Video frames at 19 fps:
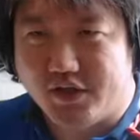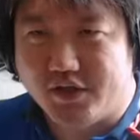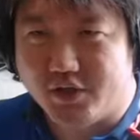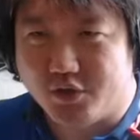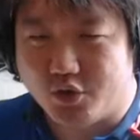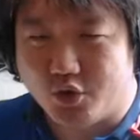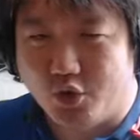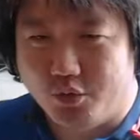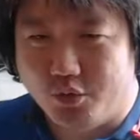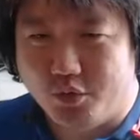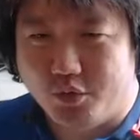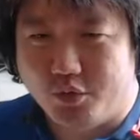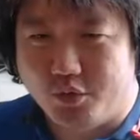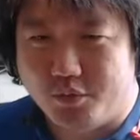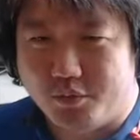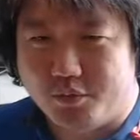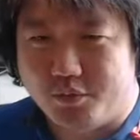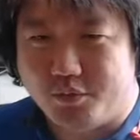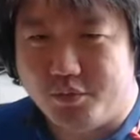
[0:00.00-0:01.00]
her to go
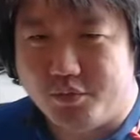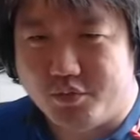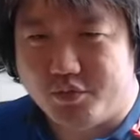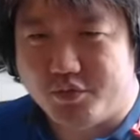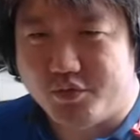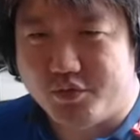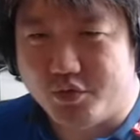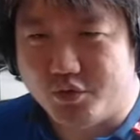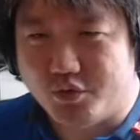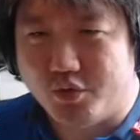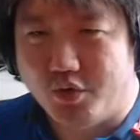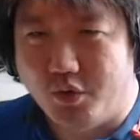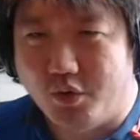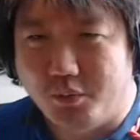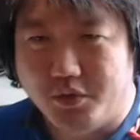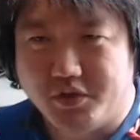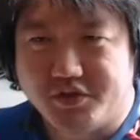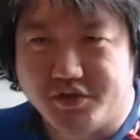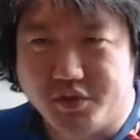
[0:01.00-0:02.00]
to
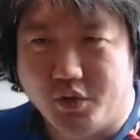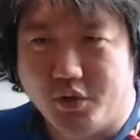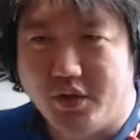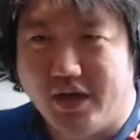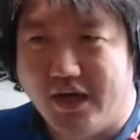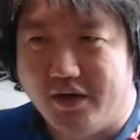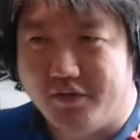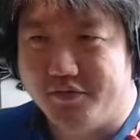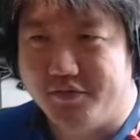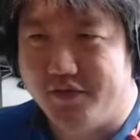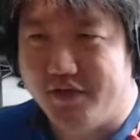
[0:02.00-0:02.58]
almost no health